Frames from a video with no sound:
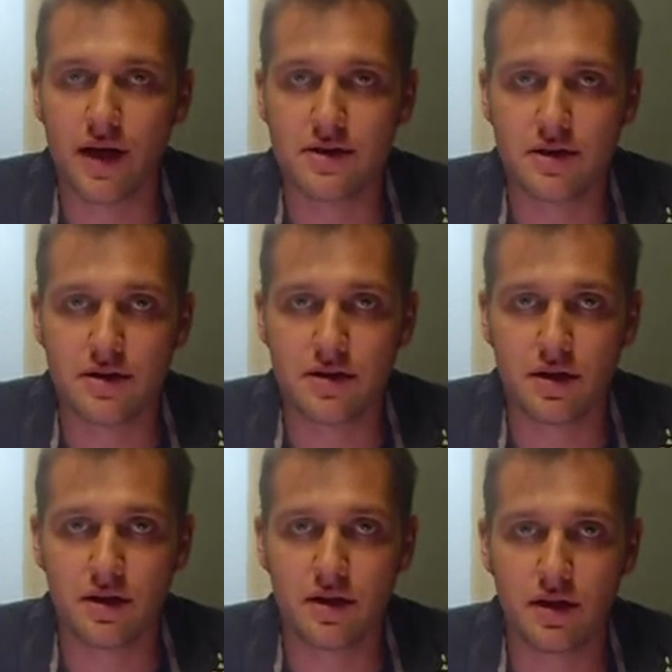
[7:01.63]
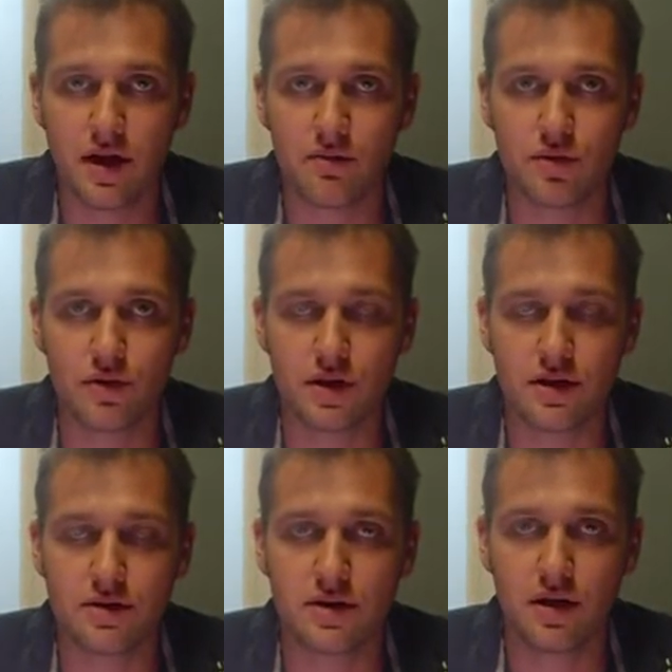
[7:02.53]
acids and
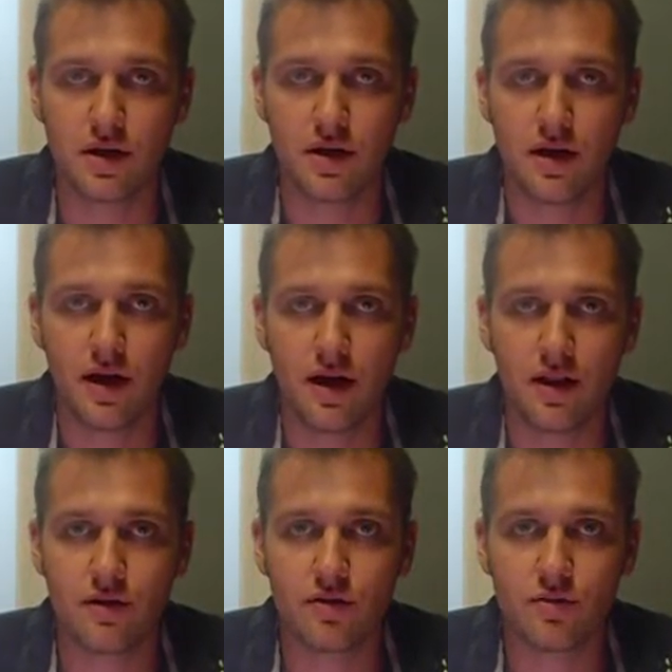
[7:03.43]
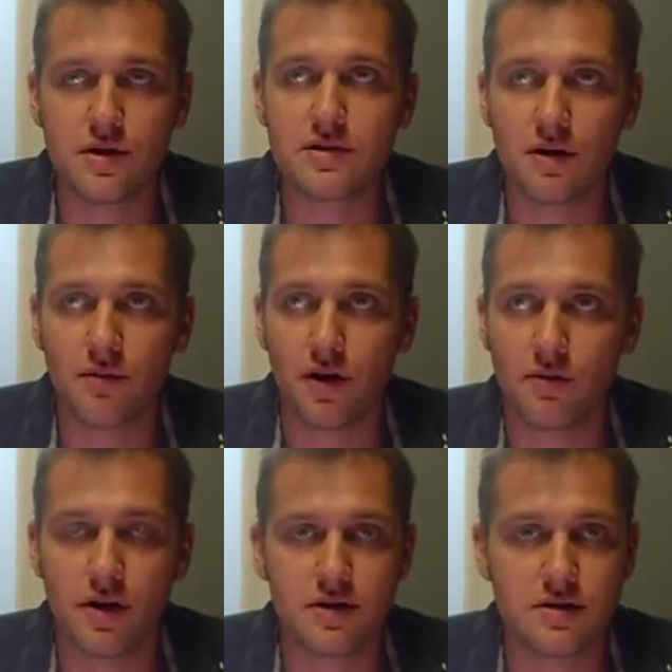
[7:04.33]
proteins, there will be some
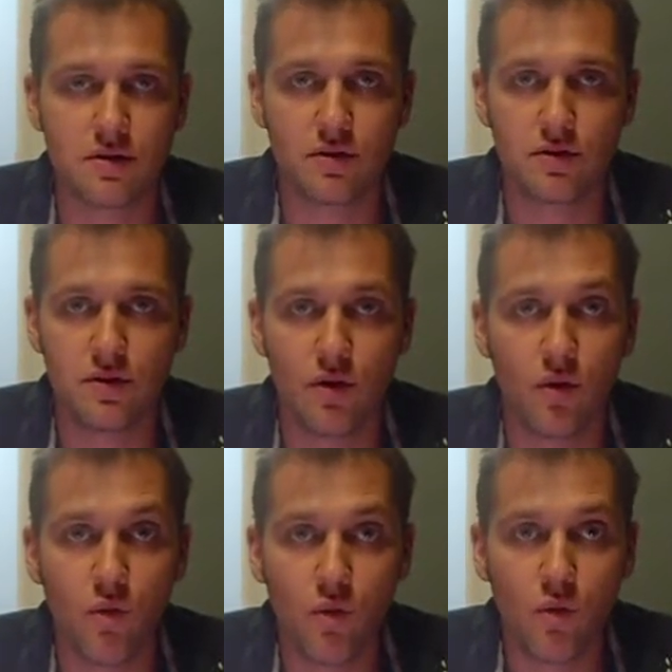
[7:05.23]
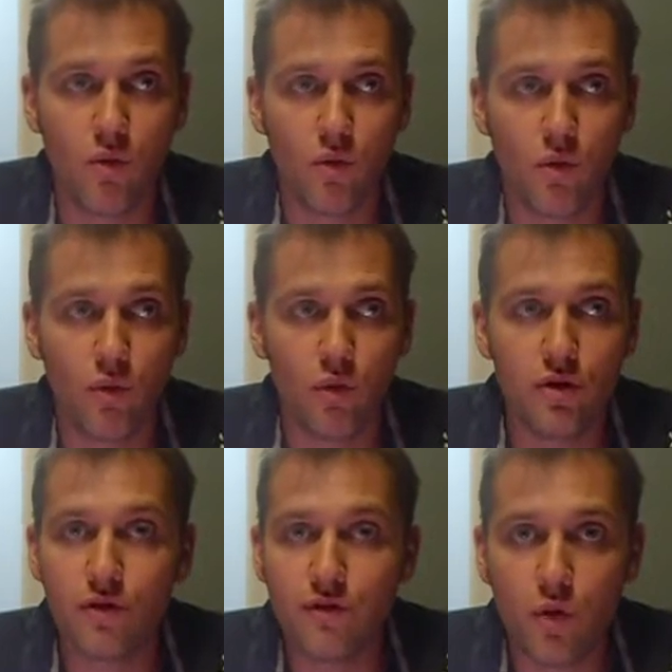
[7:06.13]
argument as to, you know,
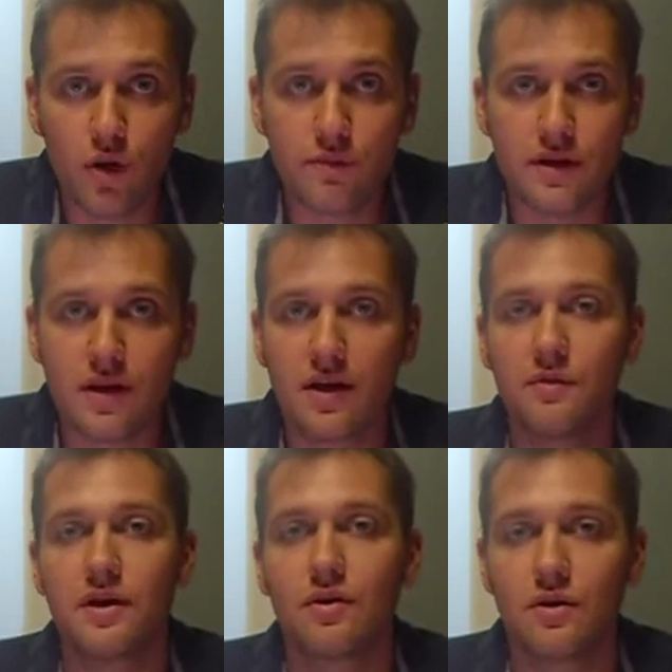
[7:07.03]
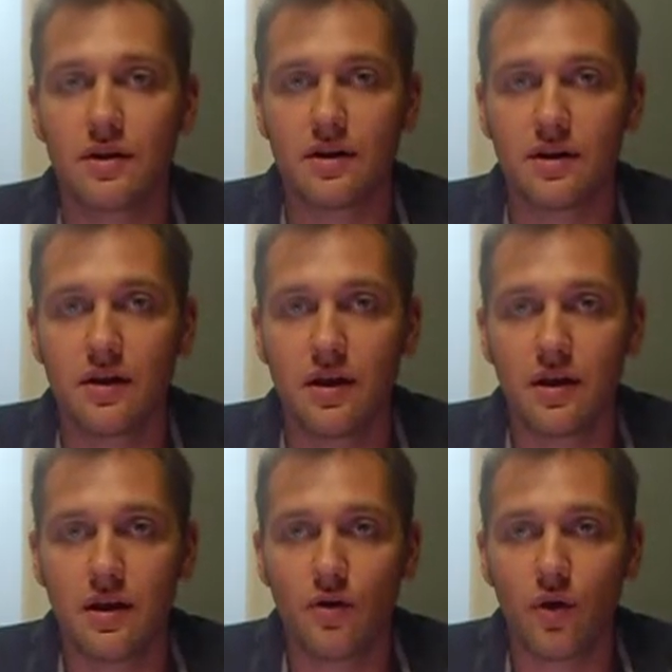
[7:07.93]
the form that they come in, or
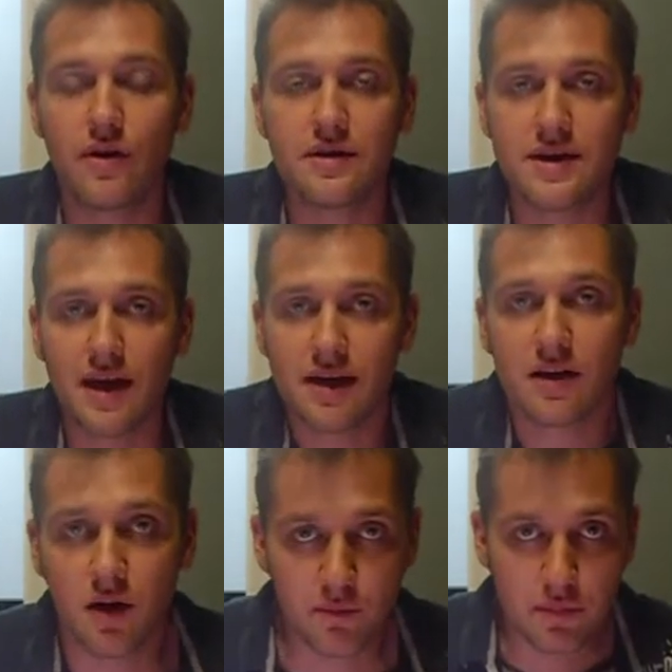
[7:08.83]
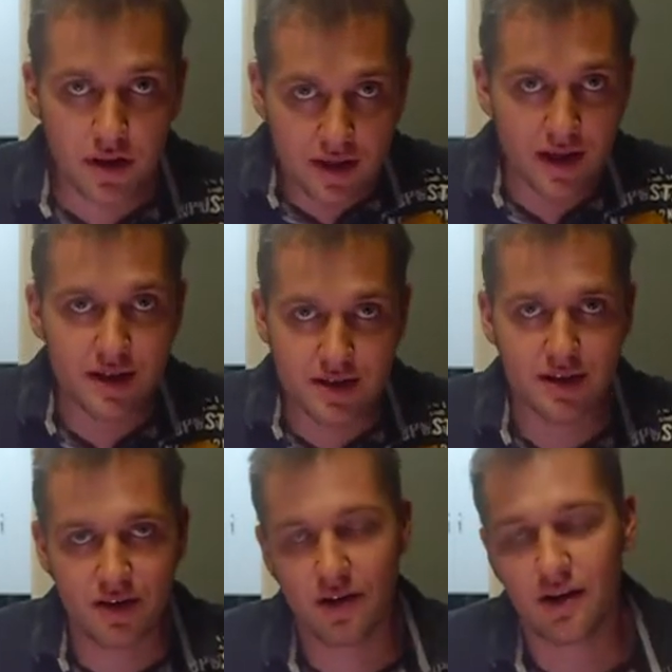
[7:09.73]
whether it's a complete